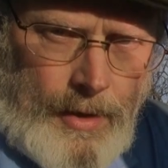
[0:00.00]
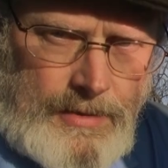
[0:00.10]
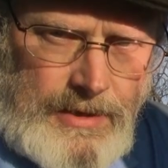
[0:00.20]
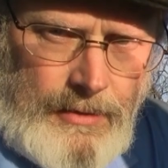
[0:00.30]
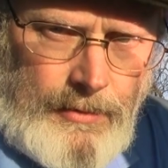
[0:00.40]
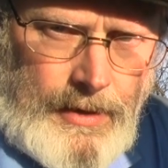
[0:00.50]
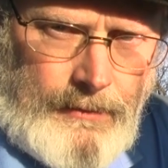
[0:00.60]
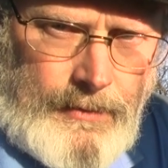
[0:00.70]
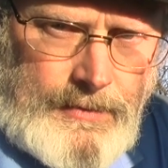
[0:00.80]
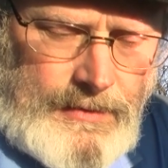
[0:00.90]
do you say we
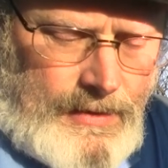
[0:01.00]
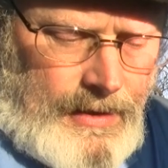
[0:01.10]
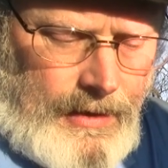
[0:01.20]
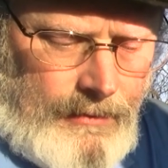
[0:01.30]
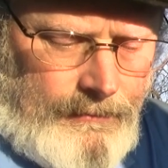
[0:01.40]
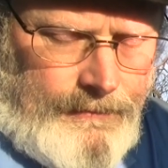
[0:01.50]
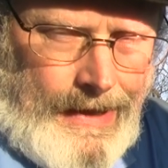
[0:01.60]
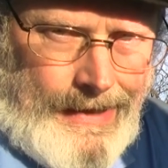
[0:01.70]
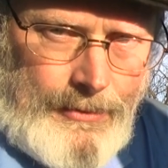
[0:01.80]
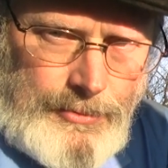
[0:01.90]
give it the
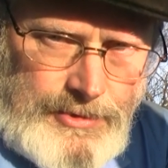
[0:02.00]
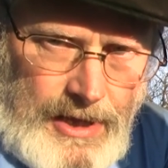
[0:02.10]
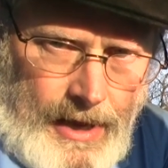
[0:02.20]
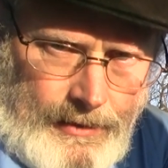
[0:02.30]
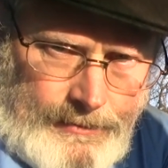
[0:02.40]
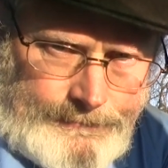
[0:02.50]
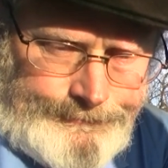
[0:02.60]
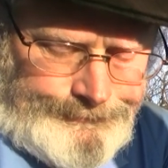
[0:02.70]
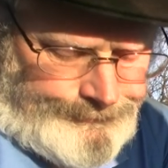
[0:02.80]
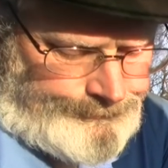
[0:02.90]
final check?
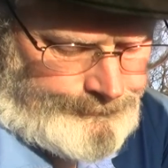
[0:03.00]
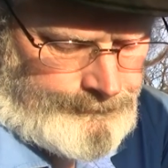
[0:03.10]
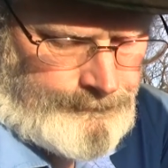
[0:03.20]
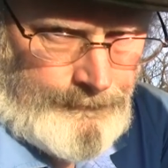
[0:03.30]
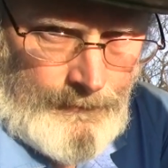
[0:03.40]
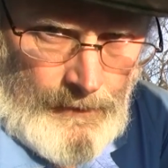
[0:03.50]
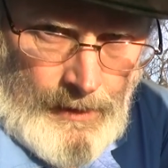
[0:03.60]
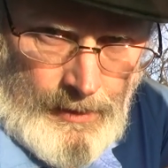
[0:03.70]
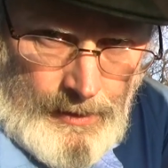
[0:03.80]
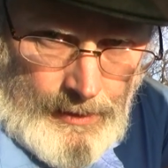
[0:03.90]
Got
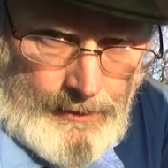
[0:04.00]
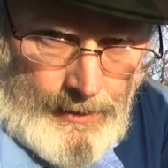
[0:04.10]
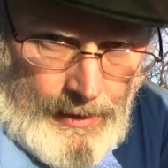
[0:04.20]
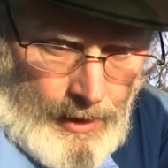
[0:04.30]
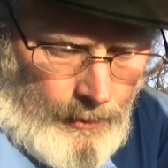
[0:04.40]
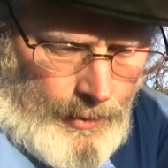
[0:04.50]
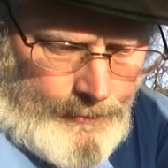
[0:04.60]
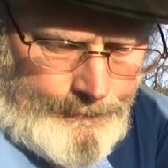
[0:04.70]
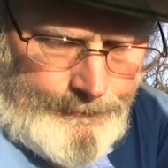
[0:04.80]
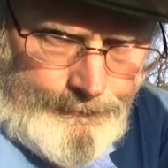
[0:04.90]
the yellow one.